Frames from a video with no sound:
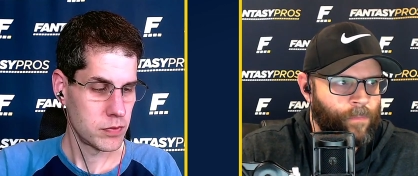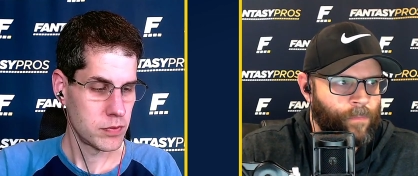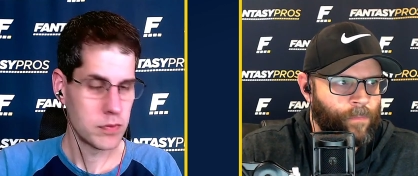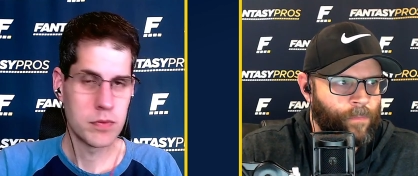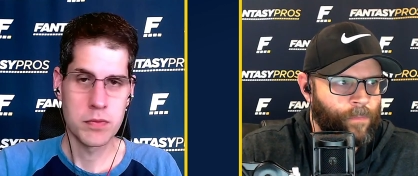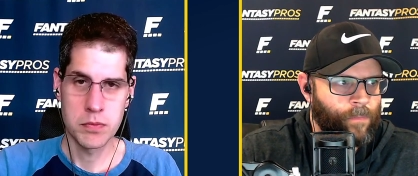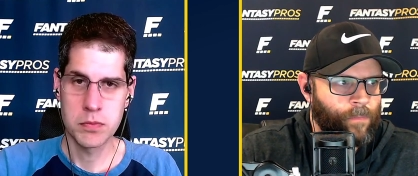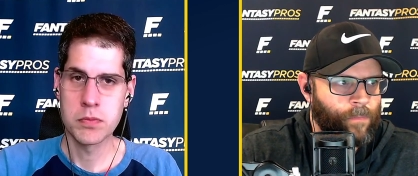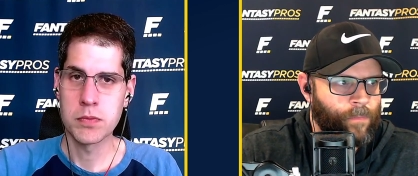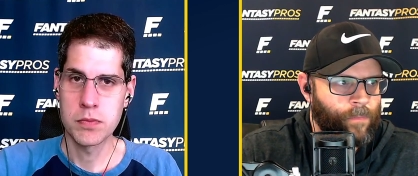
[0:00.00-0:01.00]
Speaker 1: was let go.
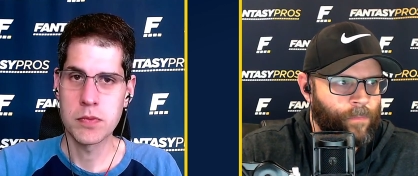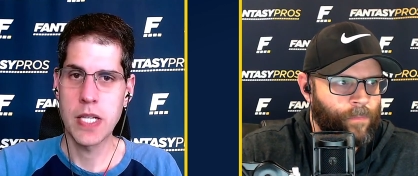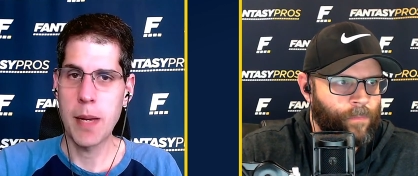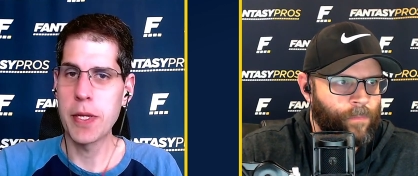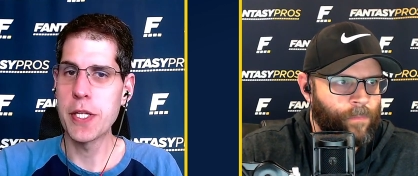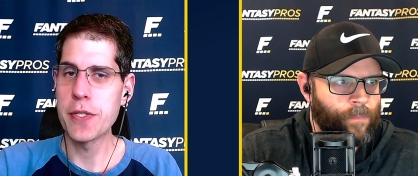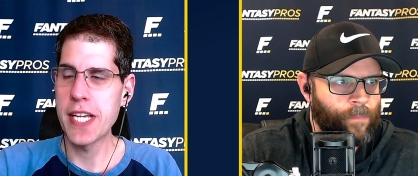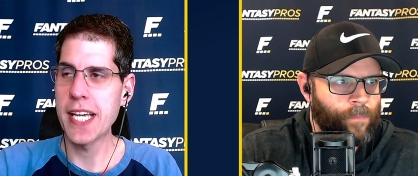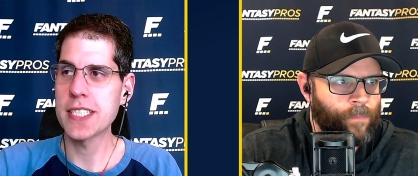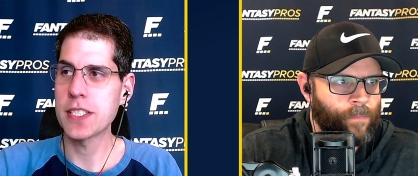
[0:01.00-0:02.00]
How about you,
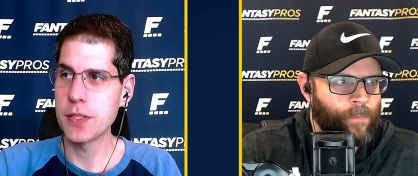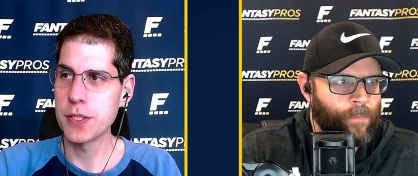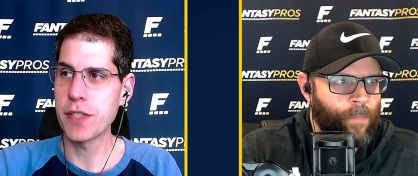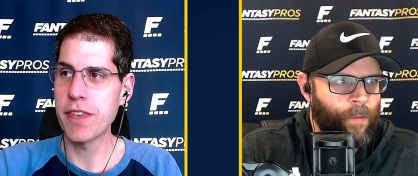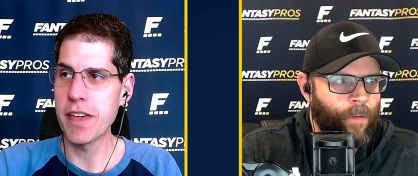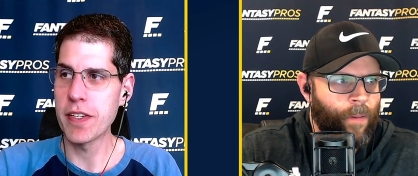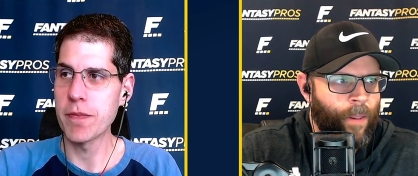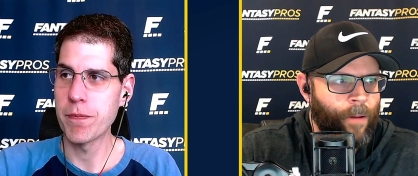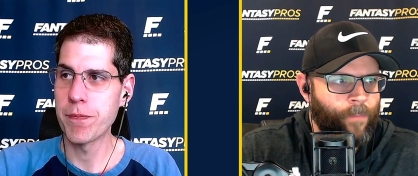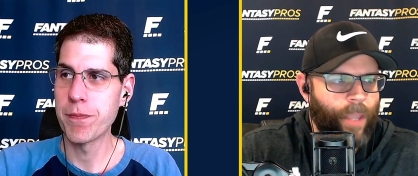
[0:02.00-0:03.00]
Tags? Who's your favorite?
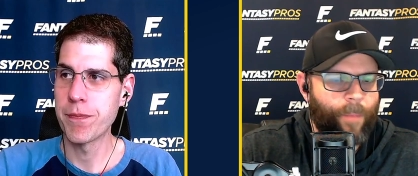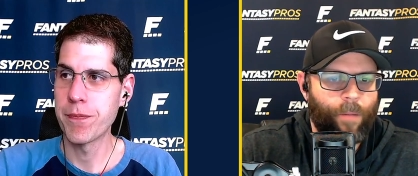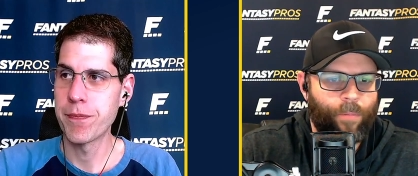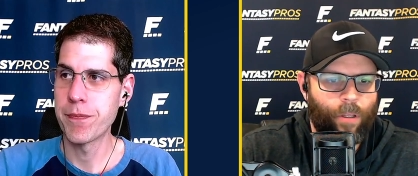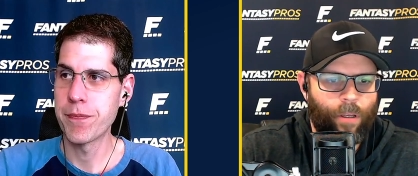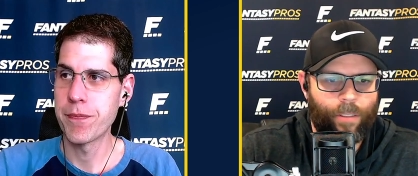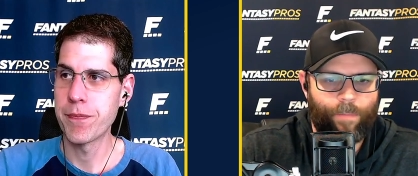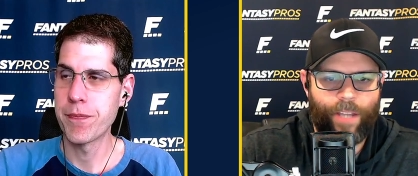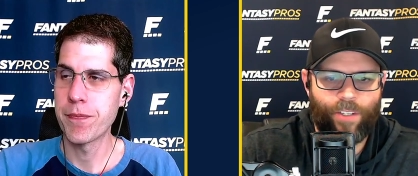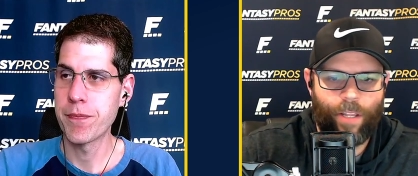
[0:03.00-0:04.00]
Speaker 2: I'm going to pull a
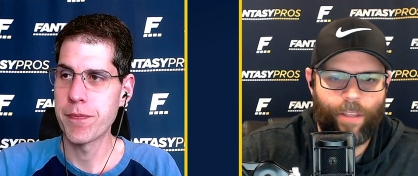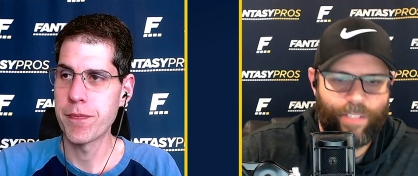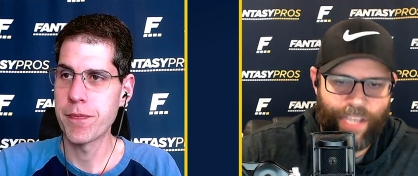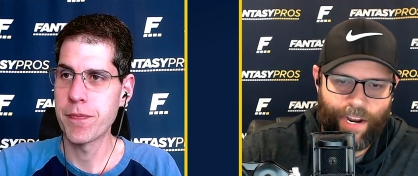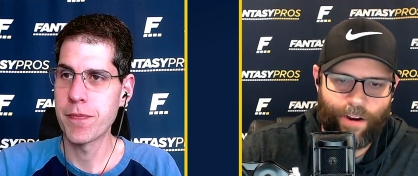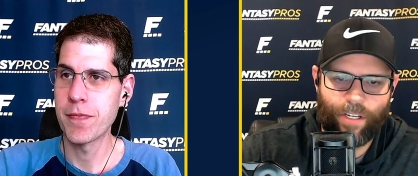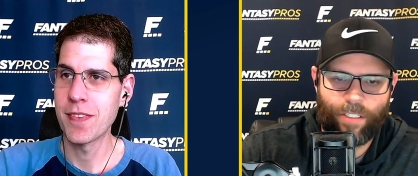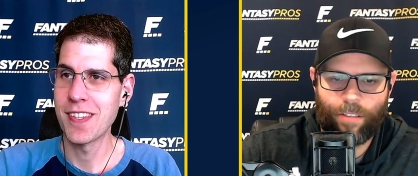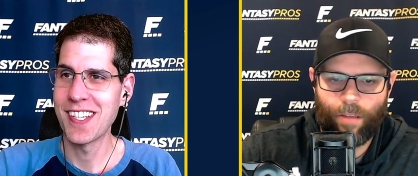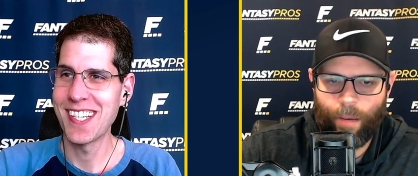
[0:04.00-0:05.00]
page out of the Dan Harris
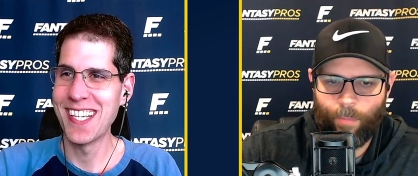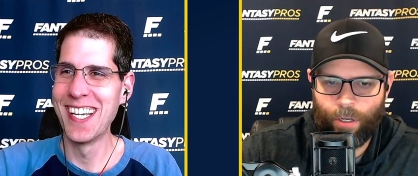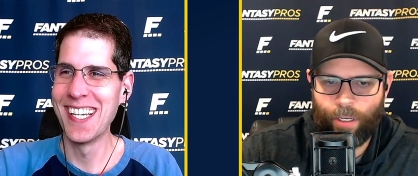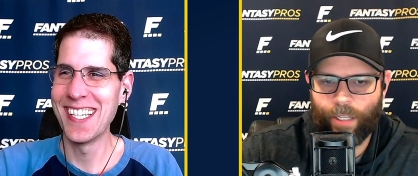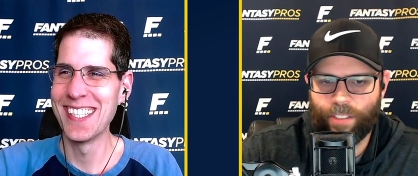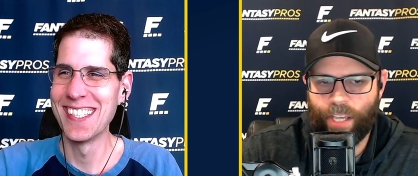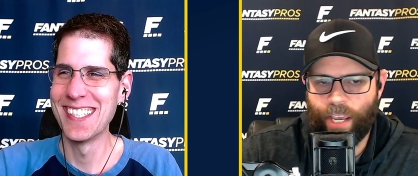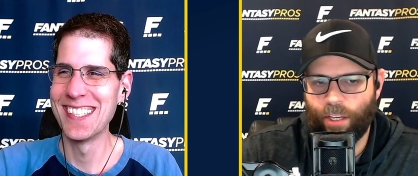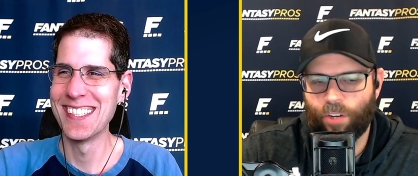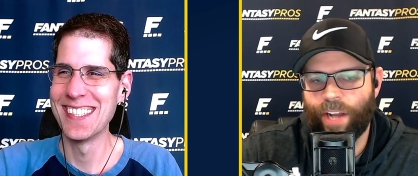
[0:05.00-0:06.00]
uh, book and say the
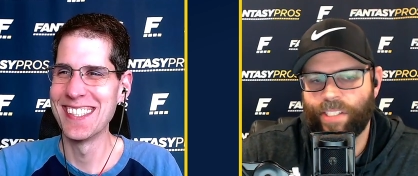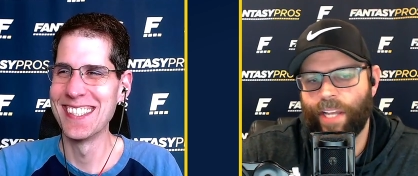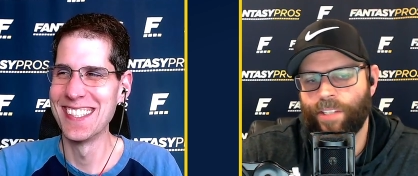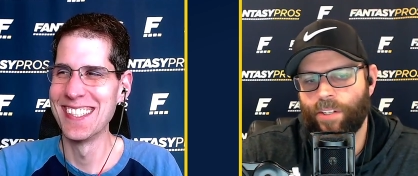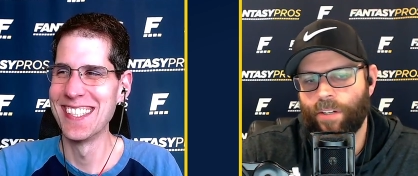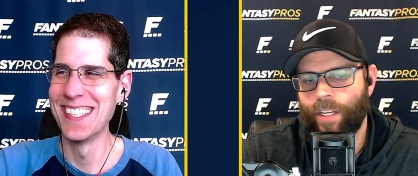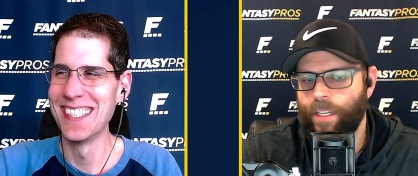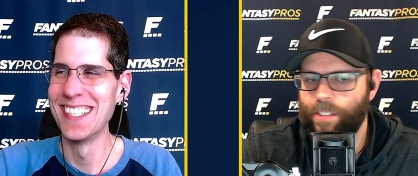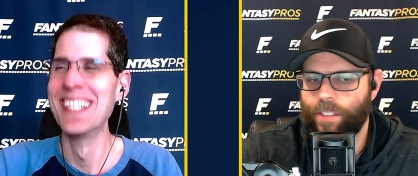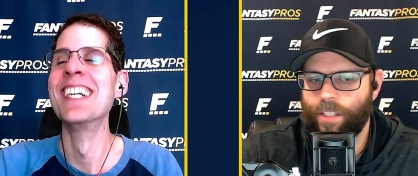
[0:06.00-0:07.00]
correct answer
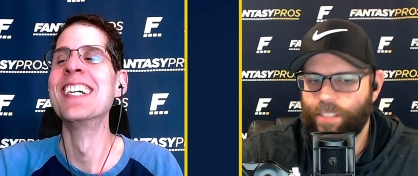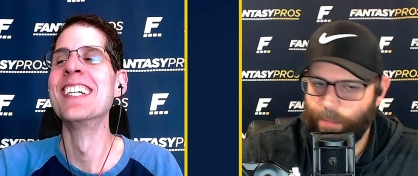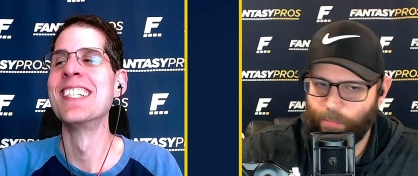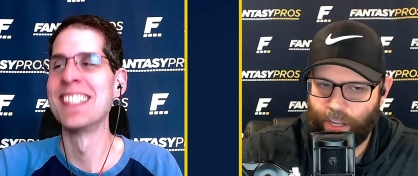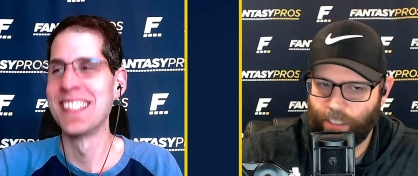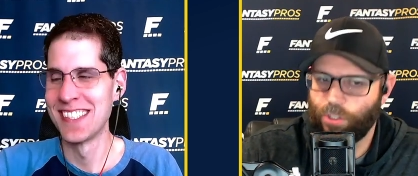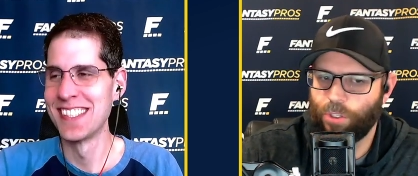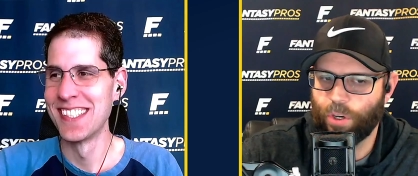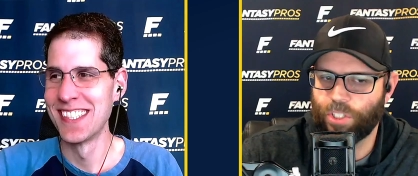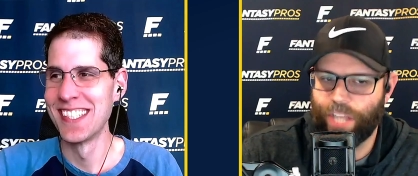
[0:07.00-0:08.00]
is the team playing the New
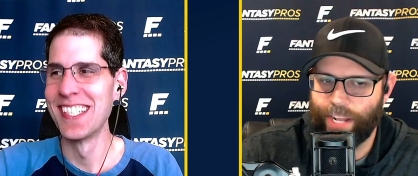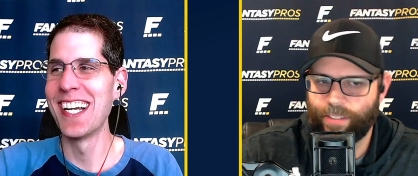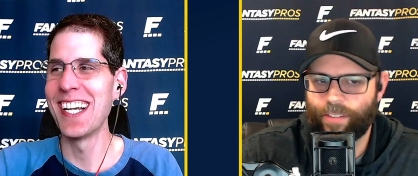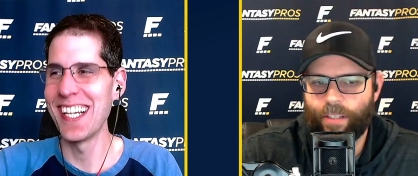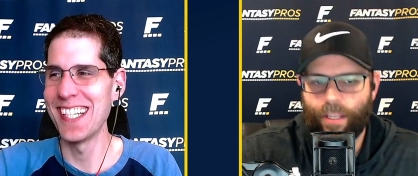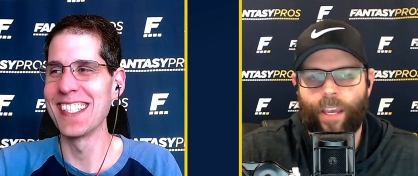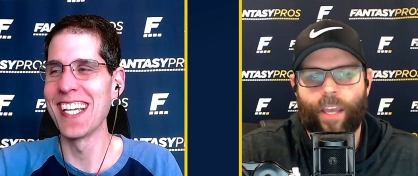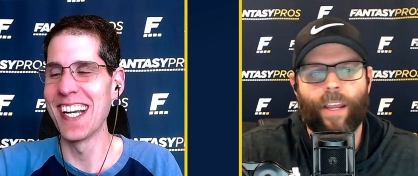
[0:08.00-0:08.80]
York Jets.
Speaker 1: And